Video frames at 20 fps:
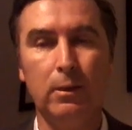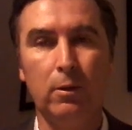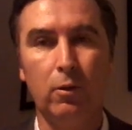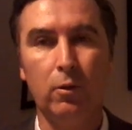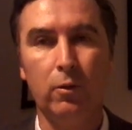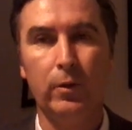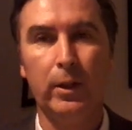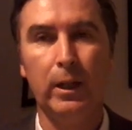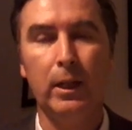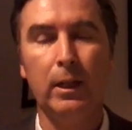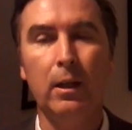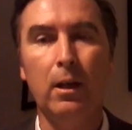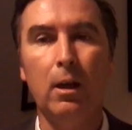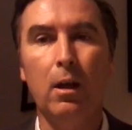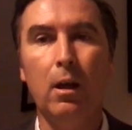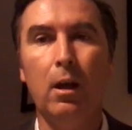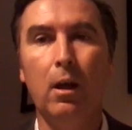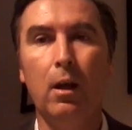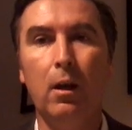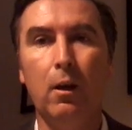sorry,
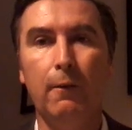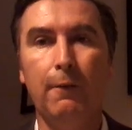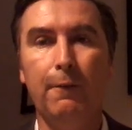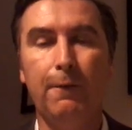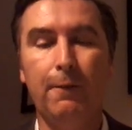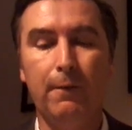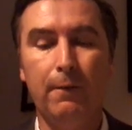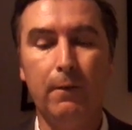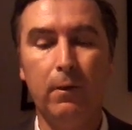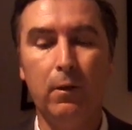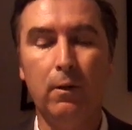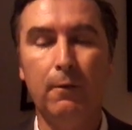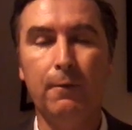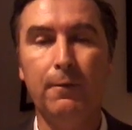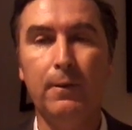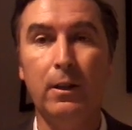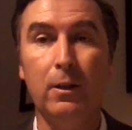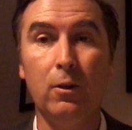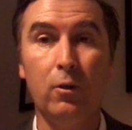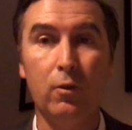
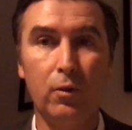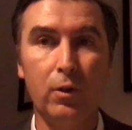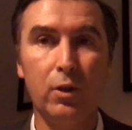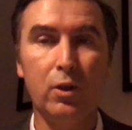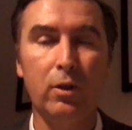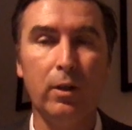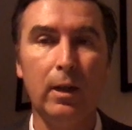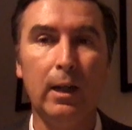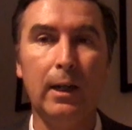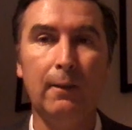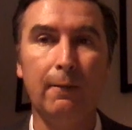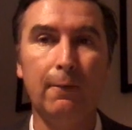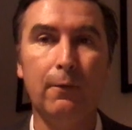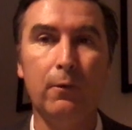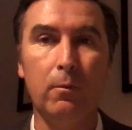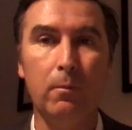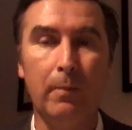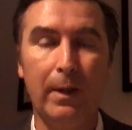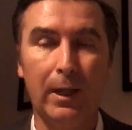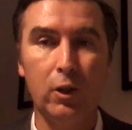of the nutritional
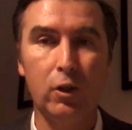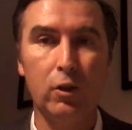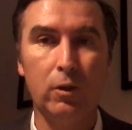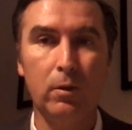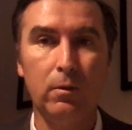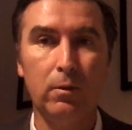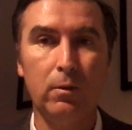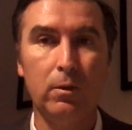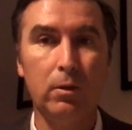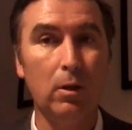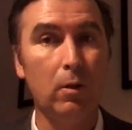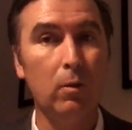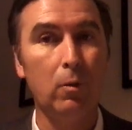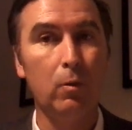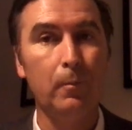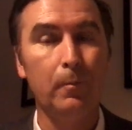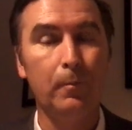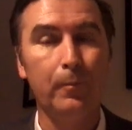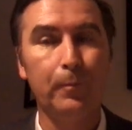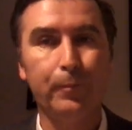information.
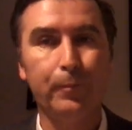So